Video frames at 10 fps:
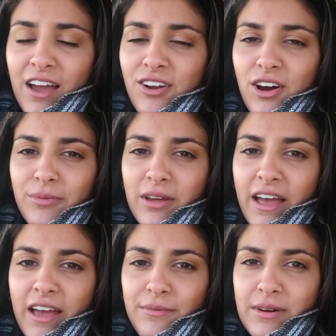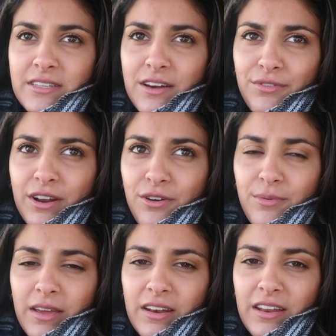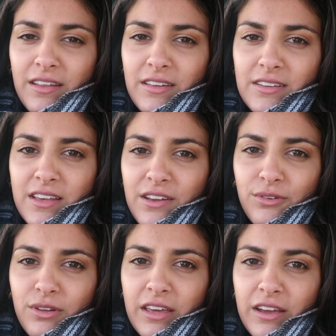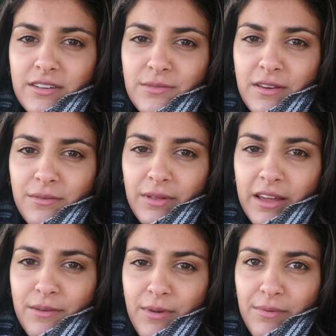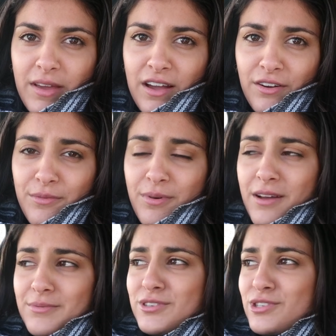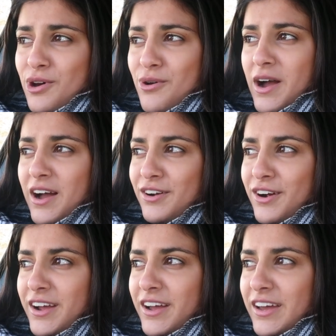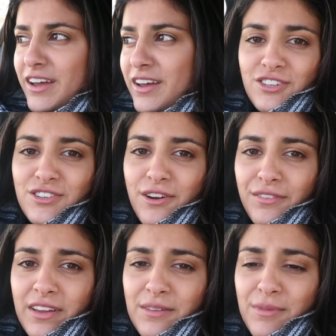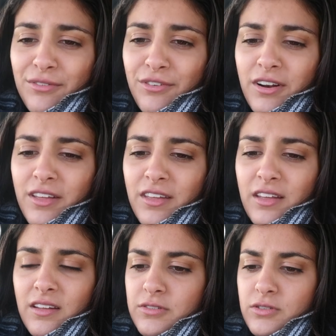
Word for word: I know I'm gonna hate myself when I go back and edit this, and all I hear is me complaining about being hungry, but I'm so hungry. She's not feeding me for another